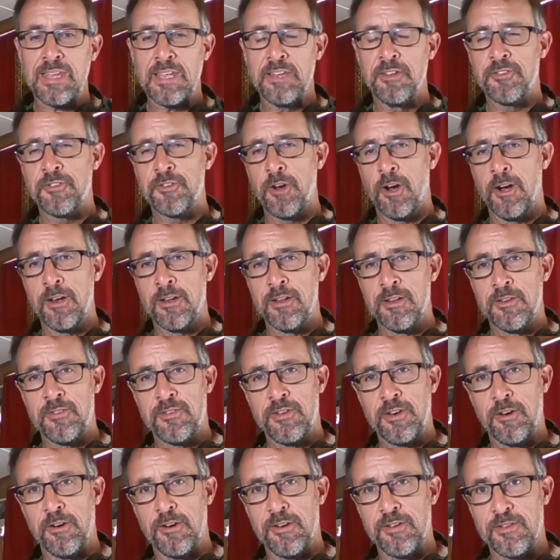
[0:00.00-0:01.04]
in starting this
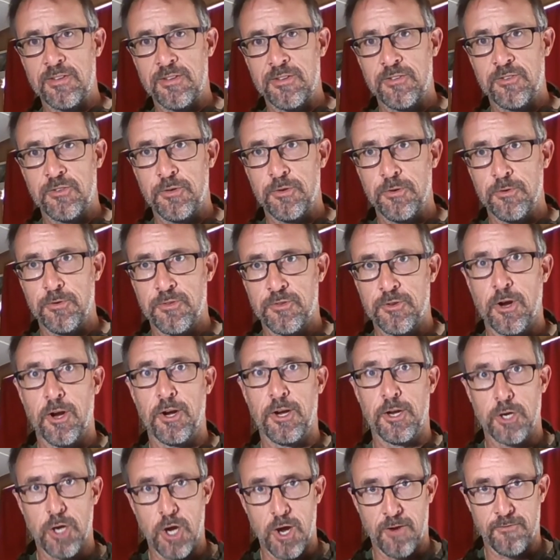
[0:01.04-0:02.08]
series is to
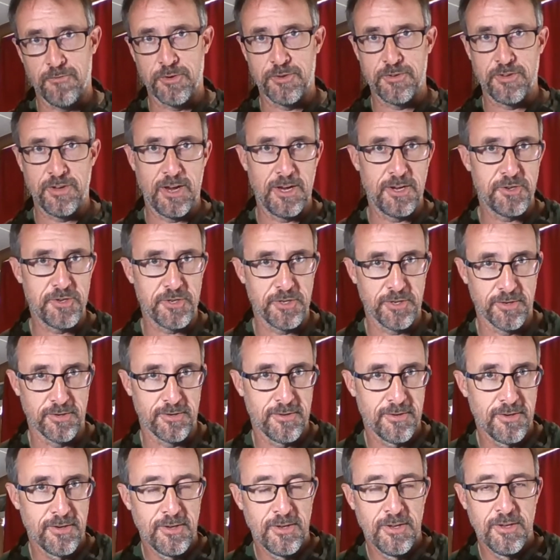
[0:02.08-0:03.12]
start a
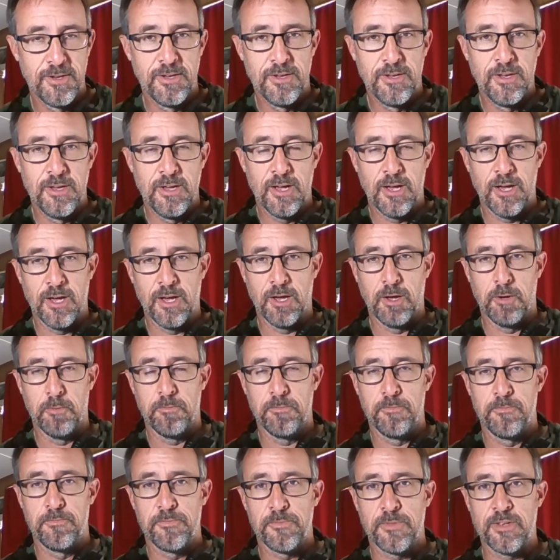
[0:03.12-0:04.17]
conversation,
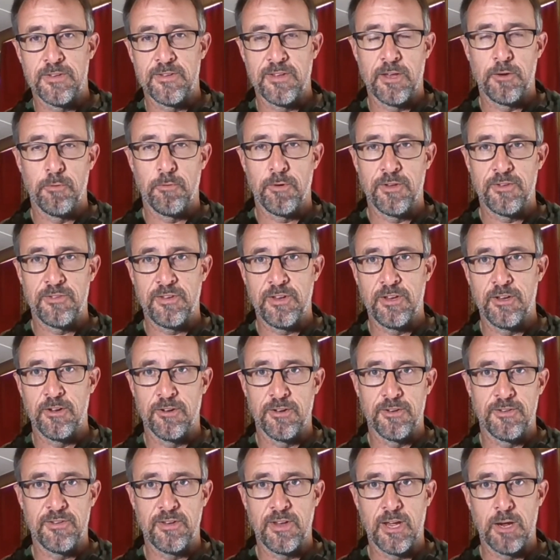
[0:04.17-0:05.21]
because I don't want to sit here
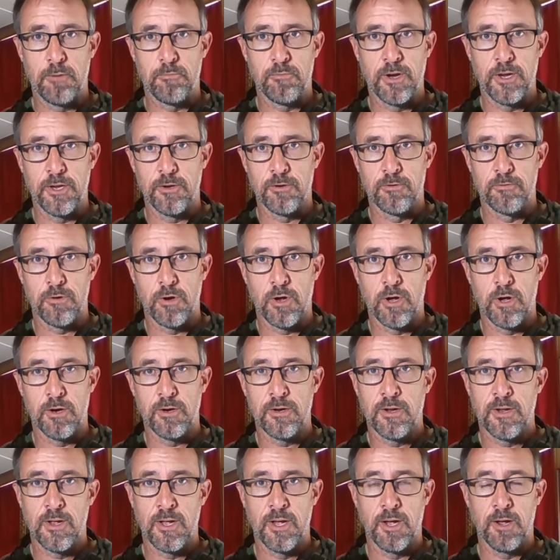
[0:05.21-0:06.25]
and say I'm right, you're
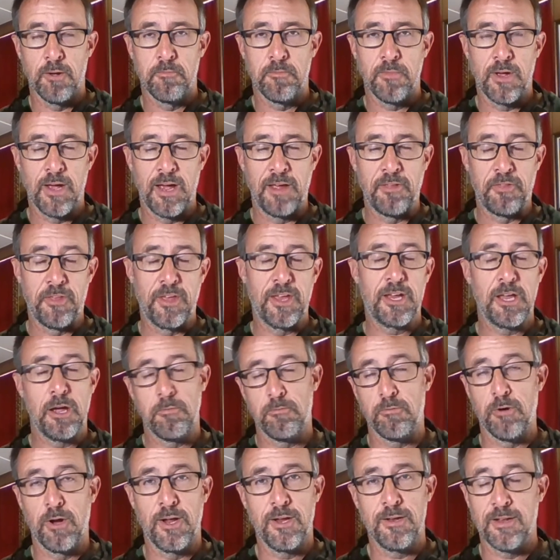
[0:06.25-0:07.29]
wrong. I think
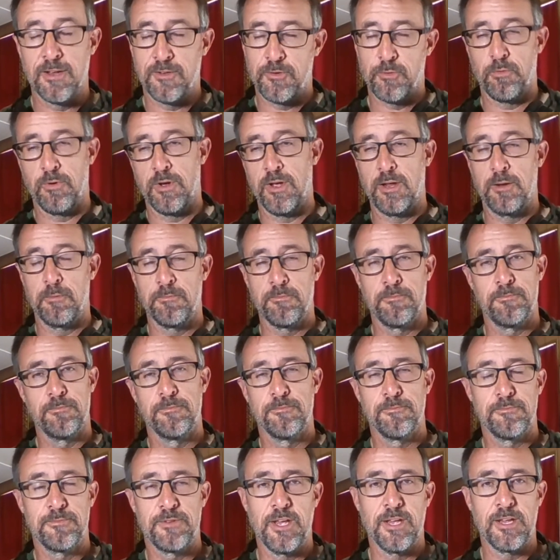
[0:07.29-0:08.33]
I'm right. That's why I'm
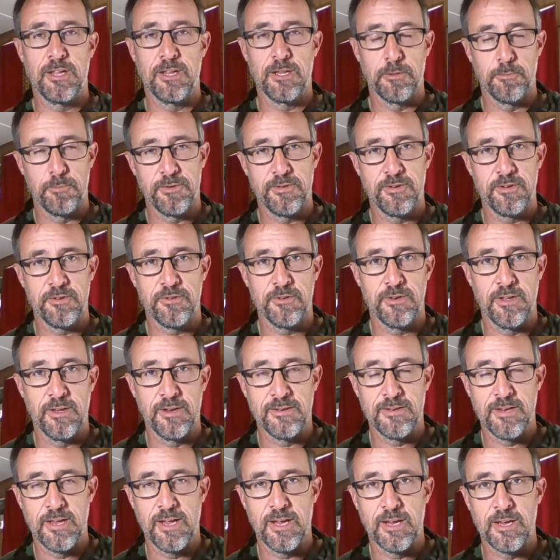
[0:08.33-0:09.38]
taking the position that
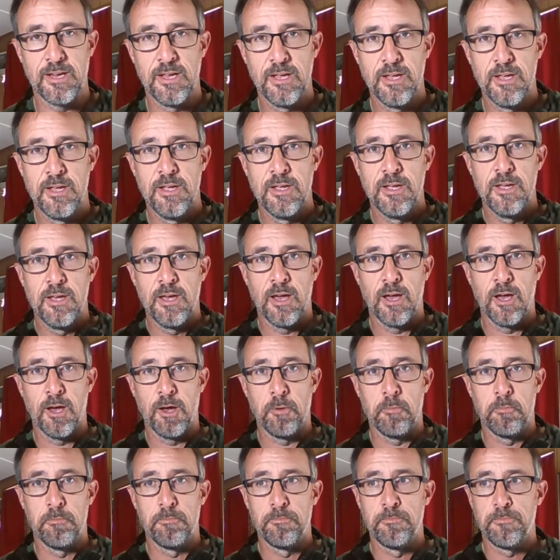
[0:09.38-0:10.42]
I take.
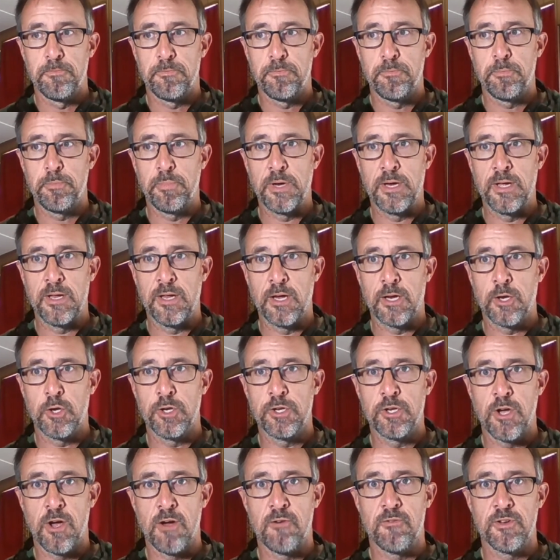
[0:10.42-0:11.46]
But a
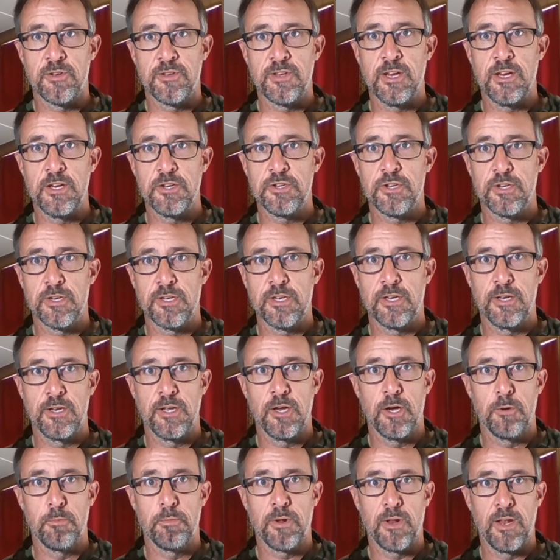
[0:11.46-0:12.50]
good conversation can
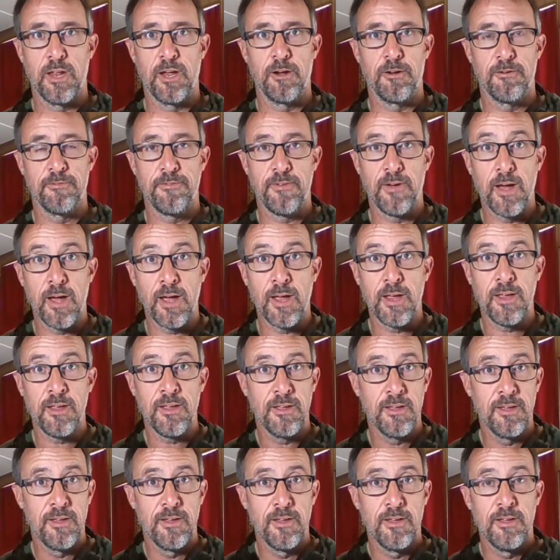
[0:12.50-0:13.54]
help clarify.
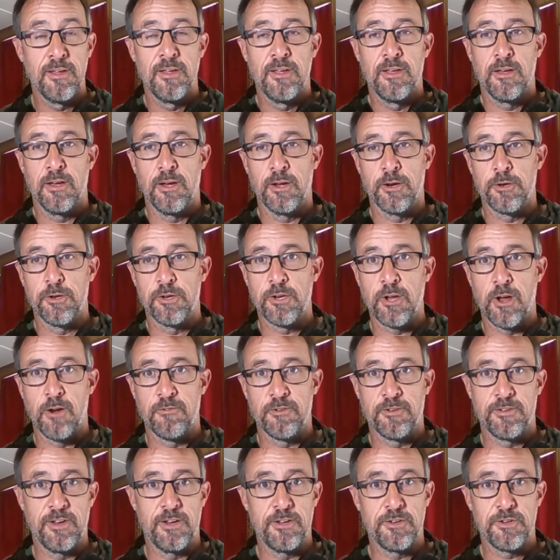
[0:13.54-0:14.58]
A good
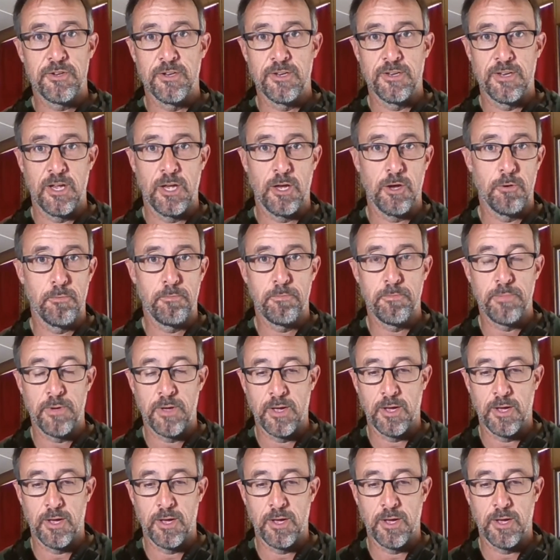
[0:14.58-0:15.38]
conversation can help